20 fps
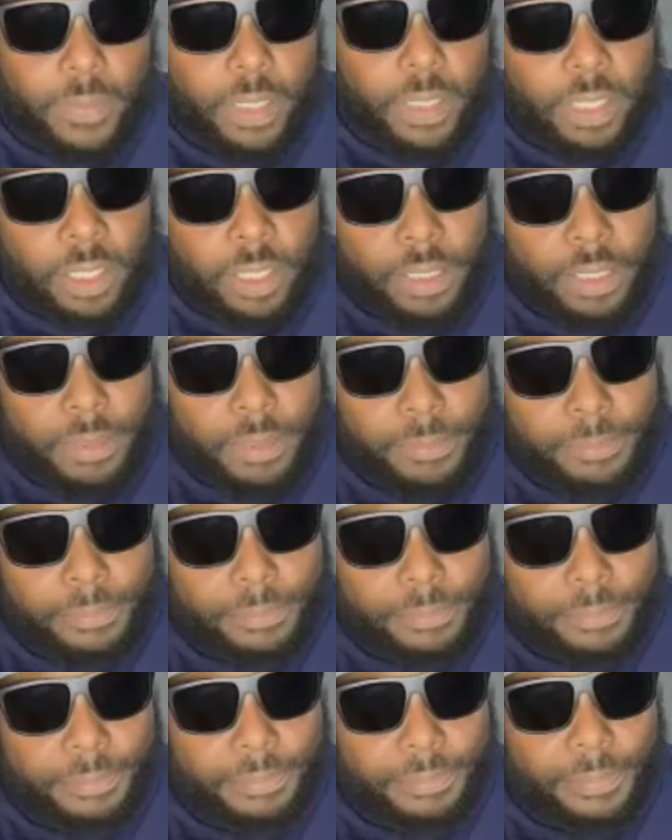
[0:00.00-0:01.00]
Uh, I'm
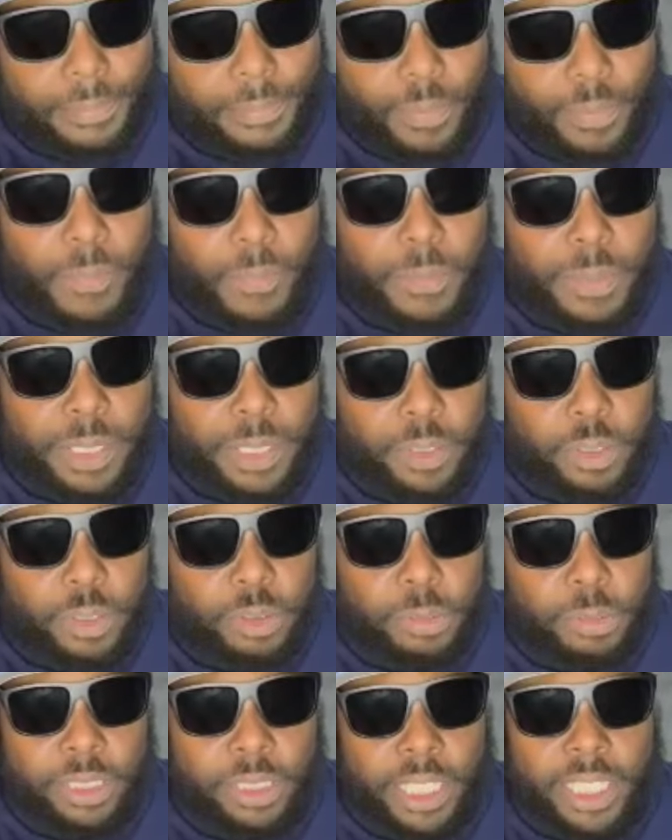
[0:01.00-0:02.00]
gonna be doing
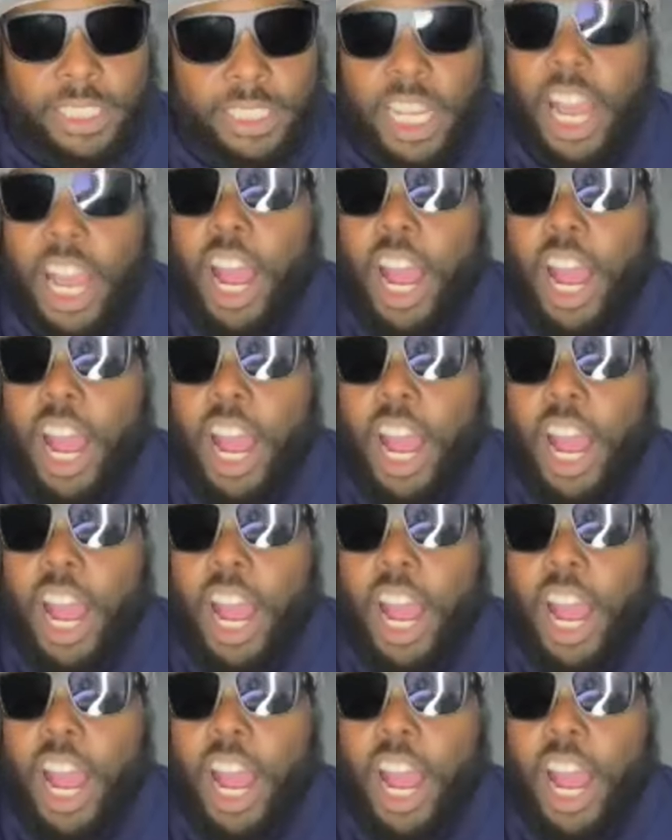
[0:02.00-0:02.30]
some skits.